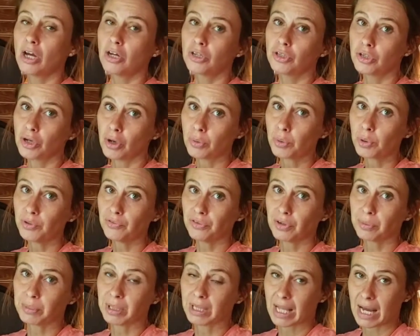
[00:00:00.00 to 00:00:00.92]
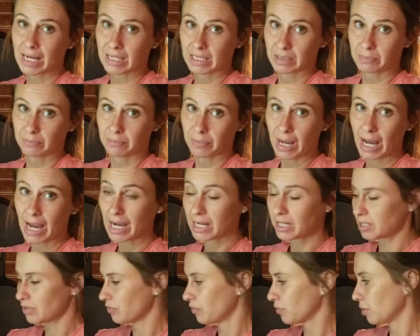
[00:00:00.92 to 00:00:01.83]
yogurt from the last
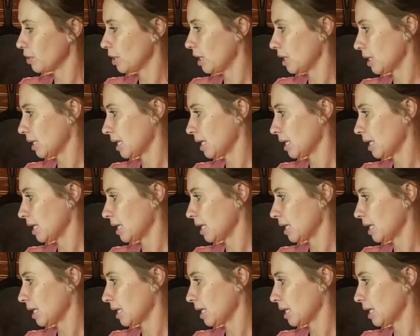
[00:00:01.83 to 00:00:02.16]
batch for a